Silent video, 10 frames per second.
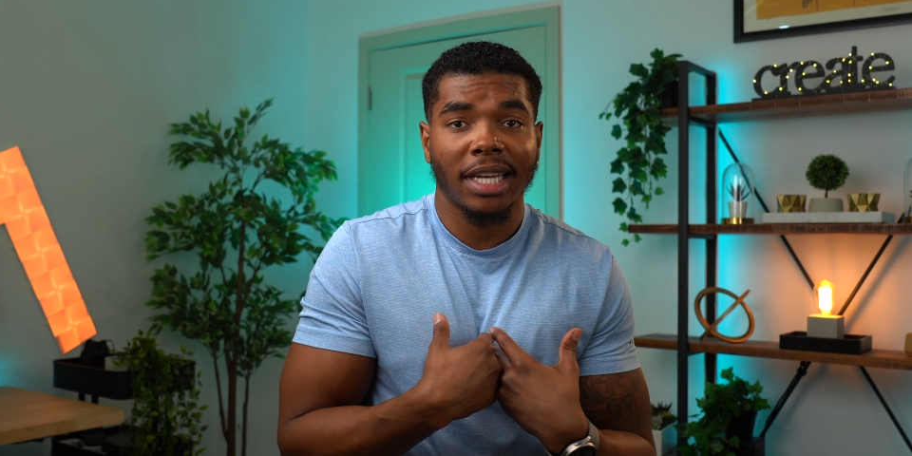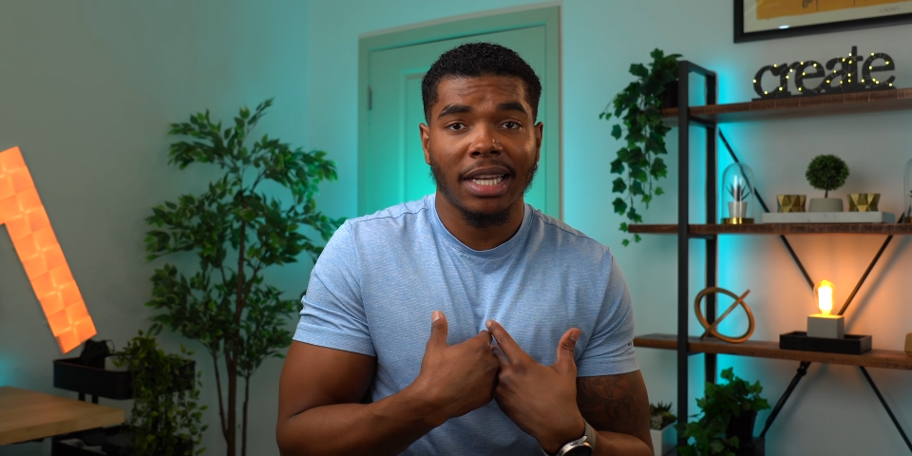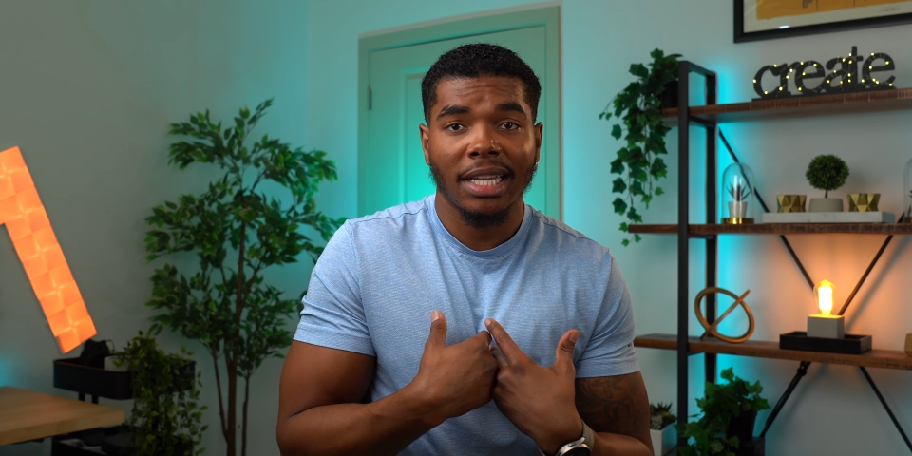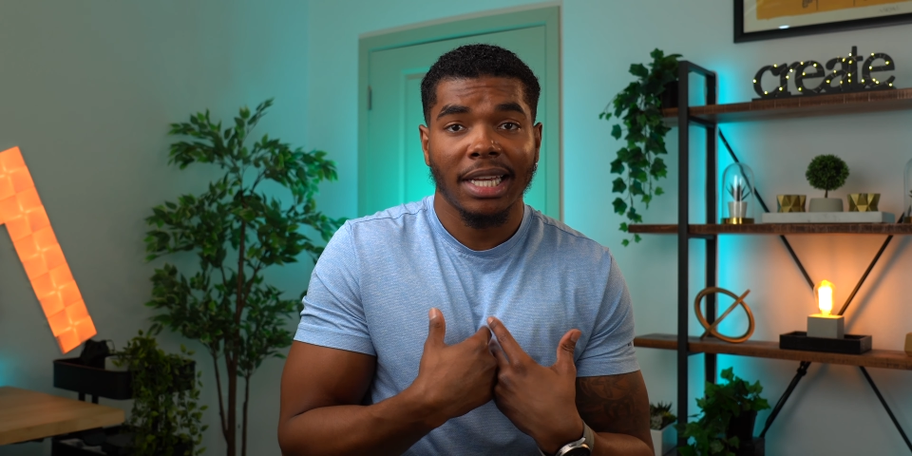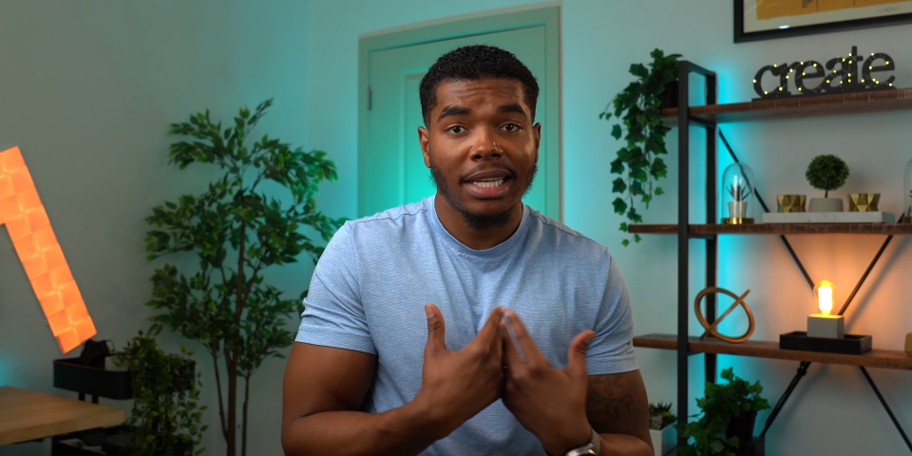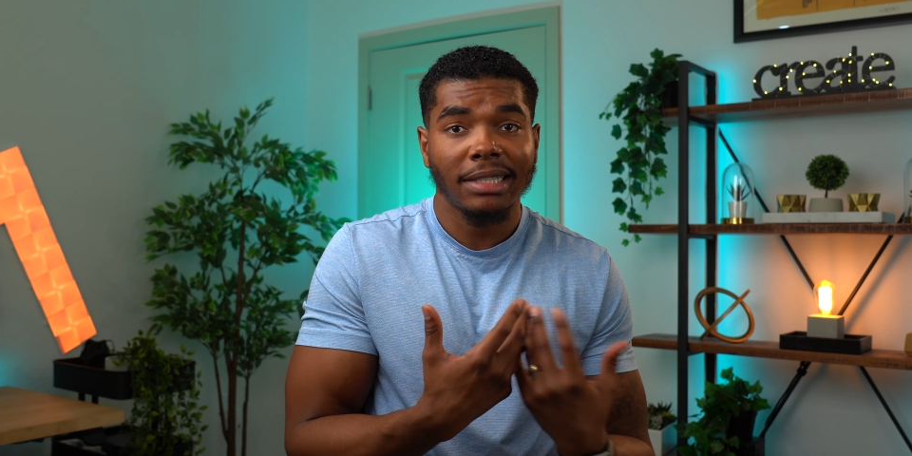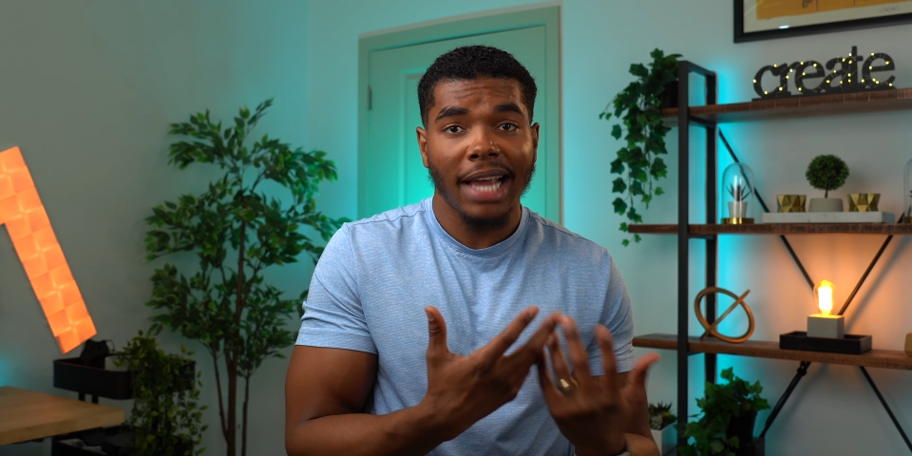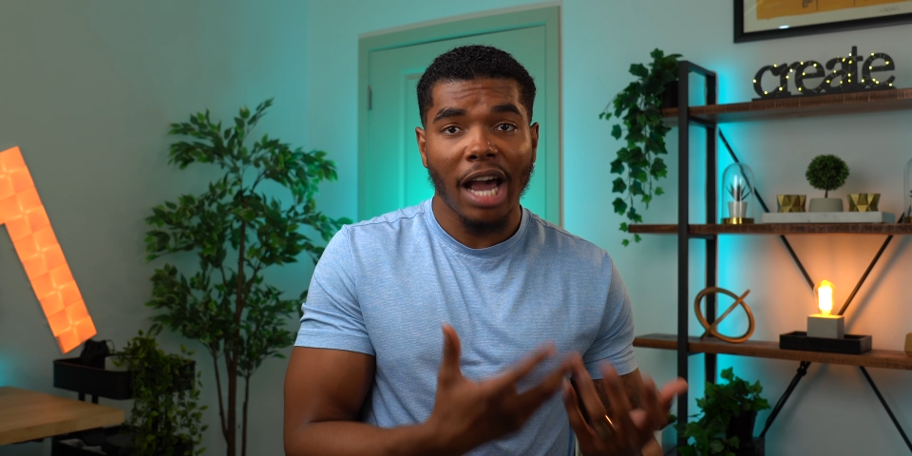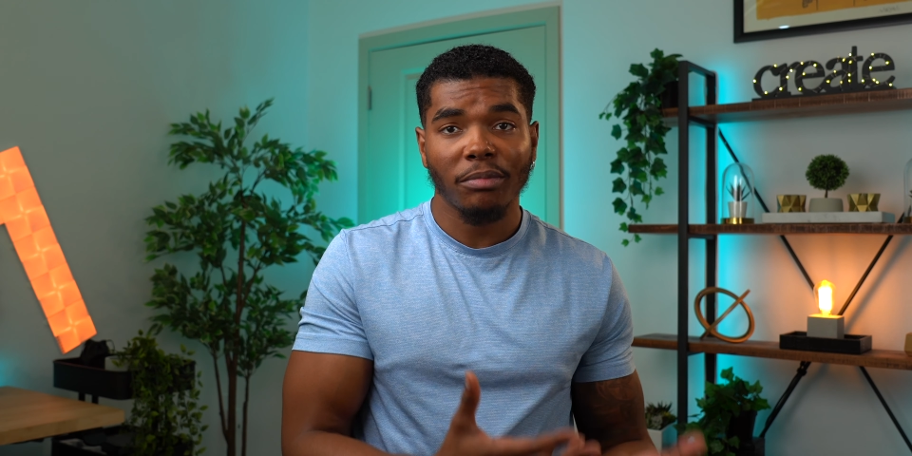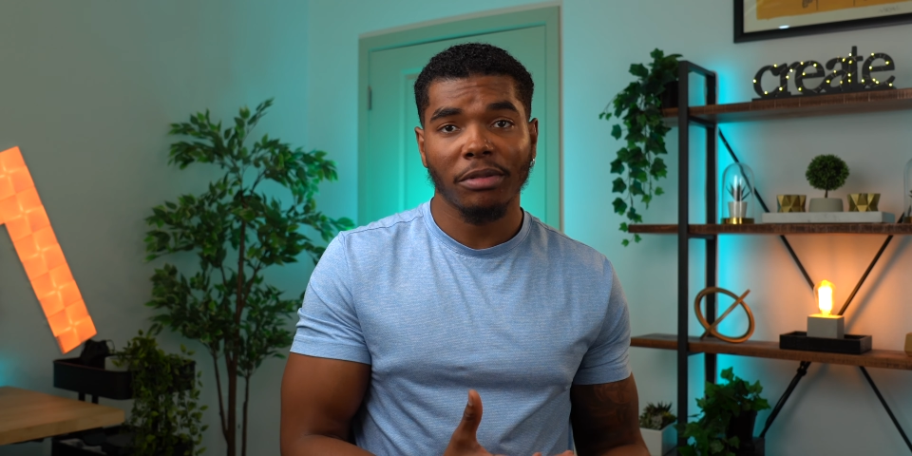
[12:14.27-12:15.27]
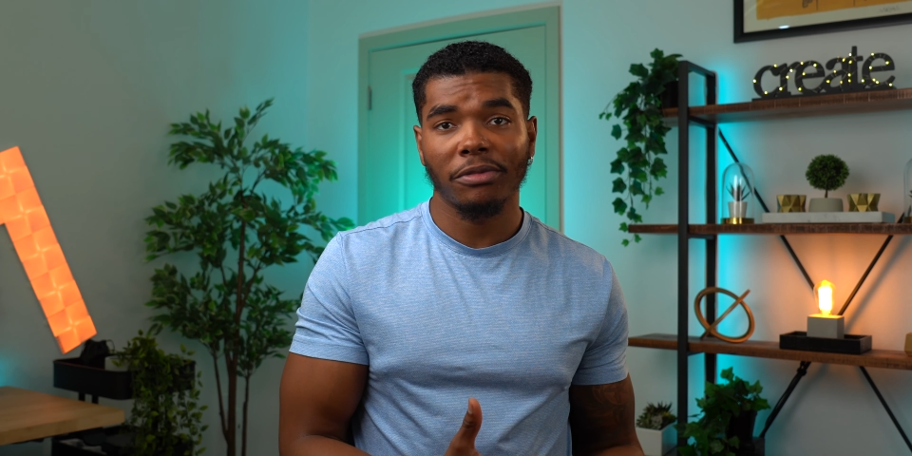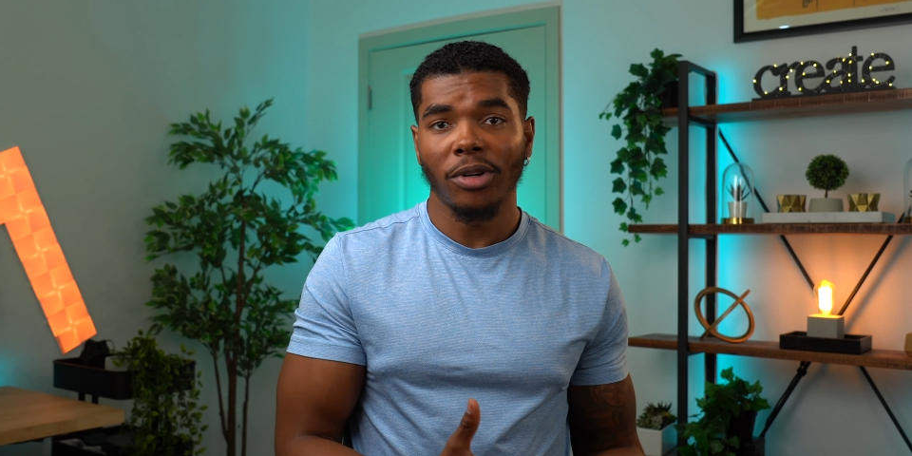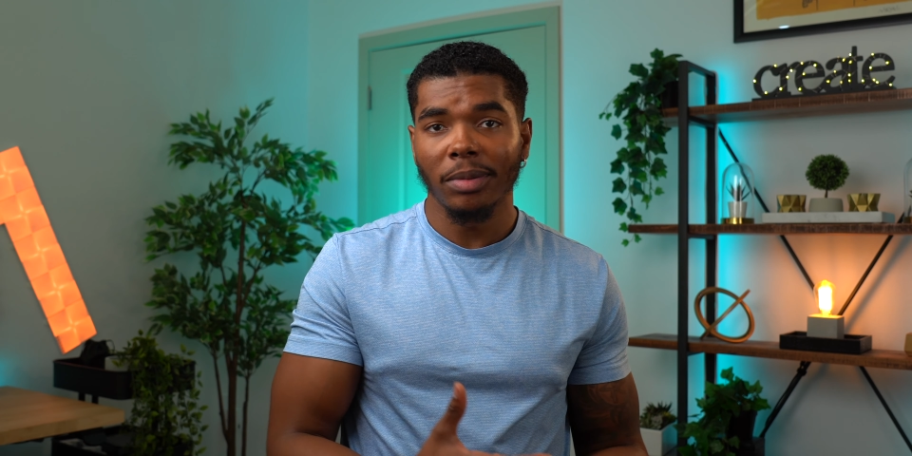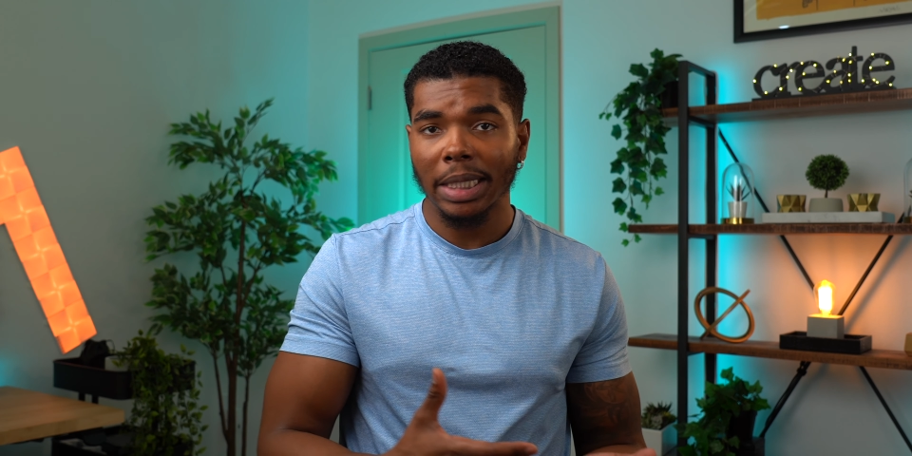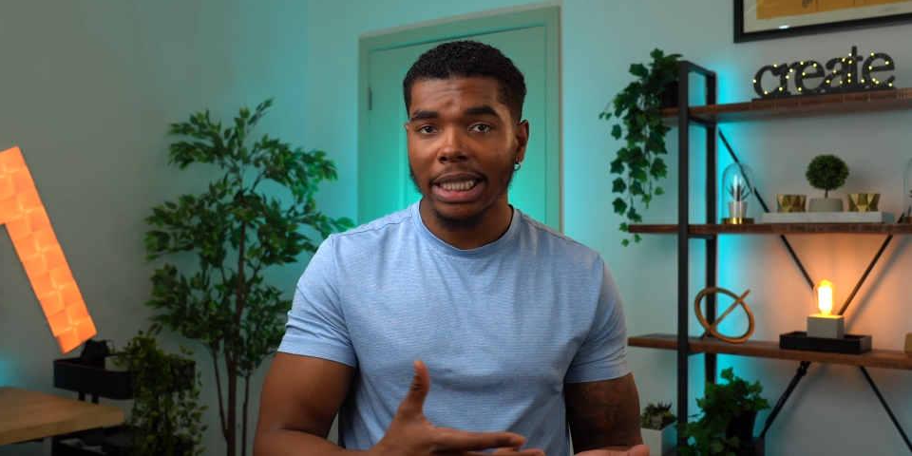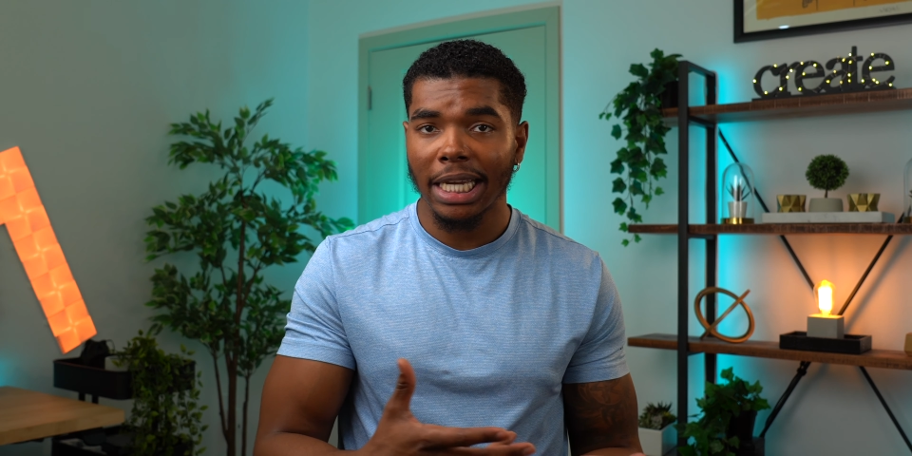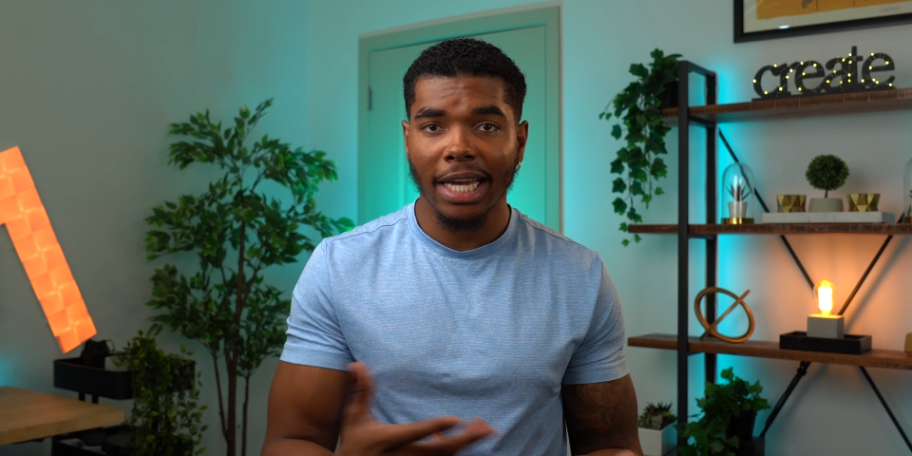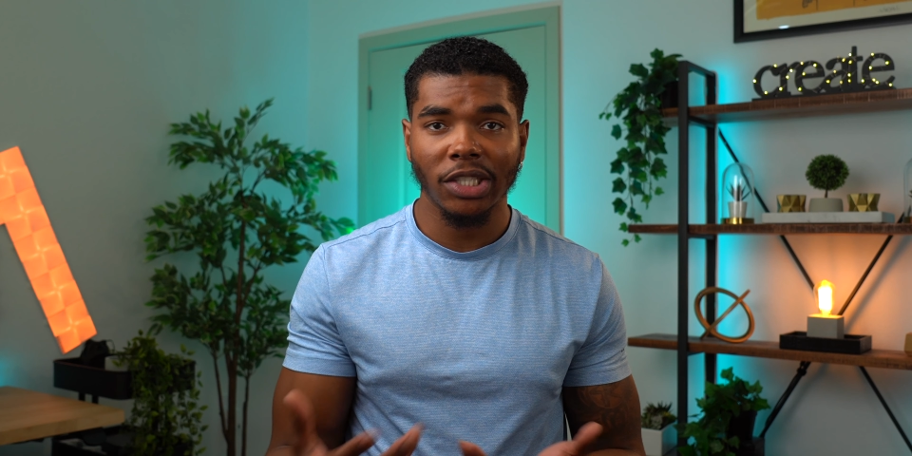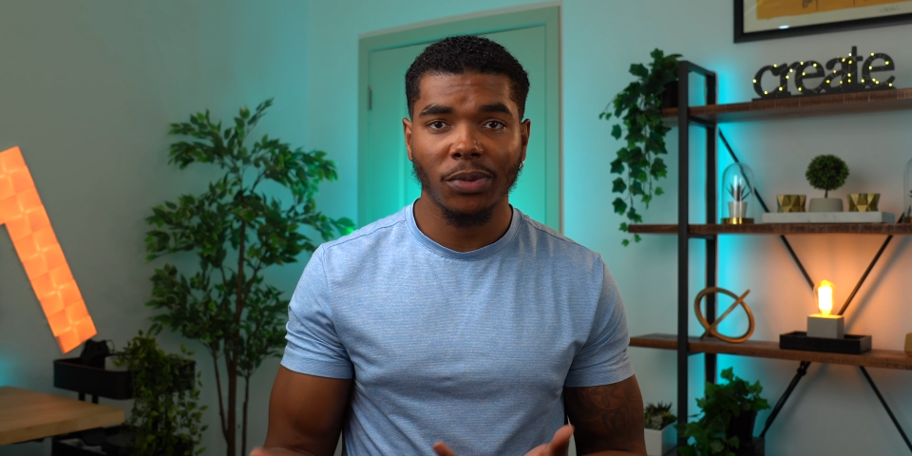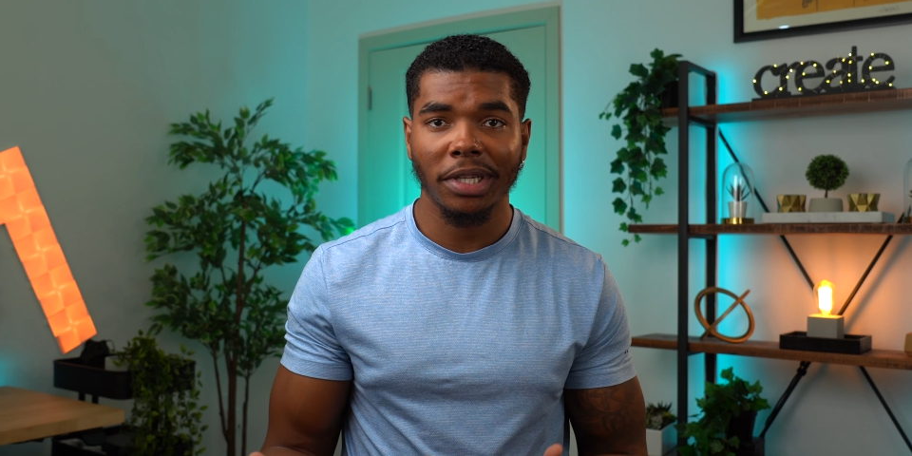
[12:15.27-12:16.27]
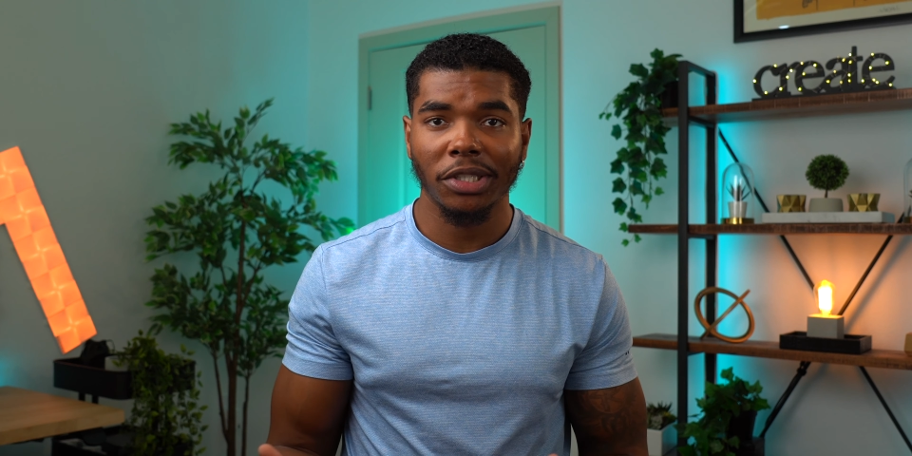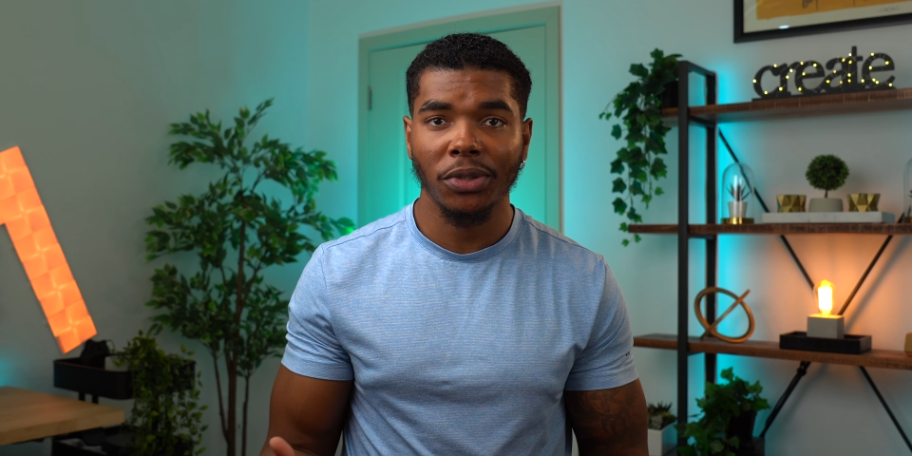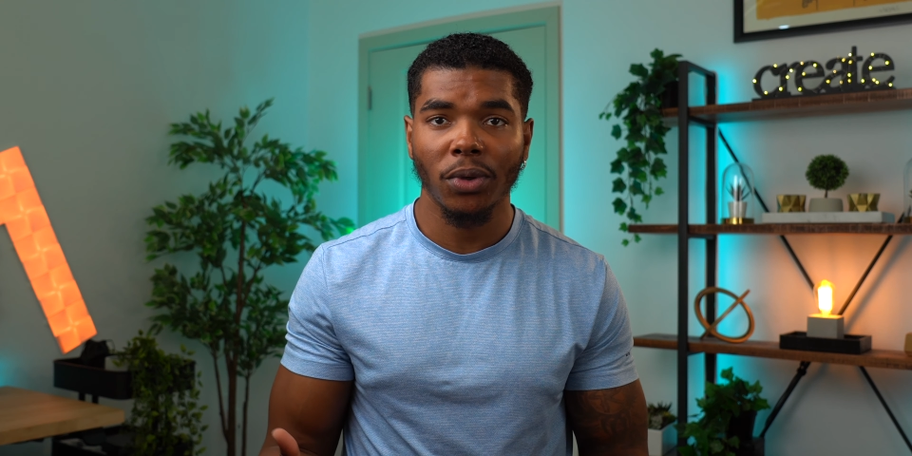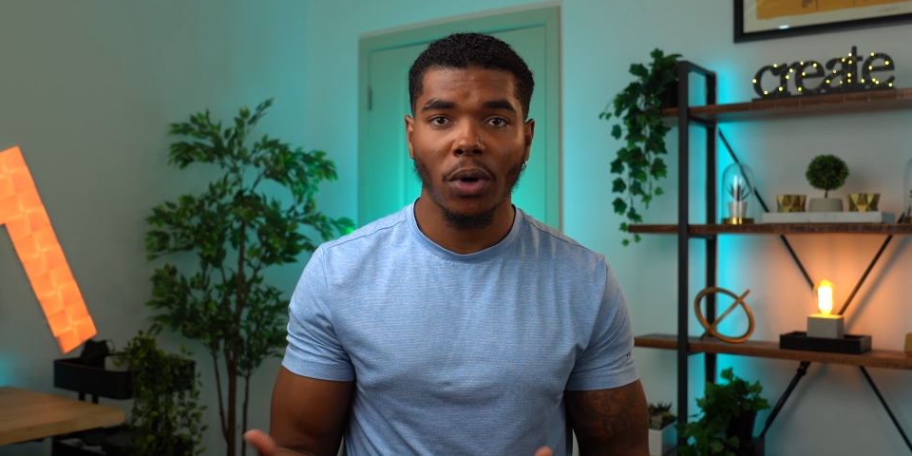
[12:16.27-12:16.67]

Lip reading: it is outperforming the S22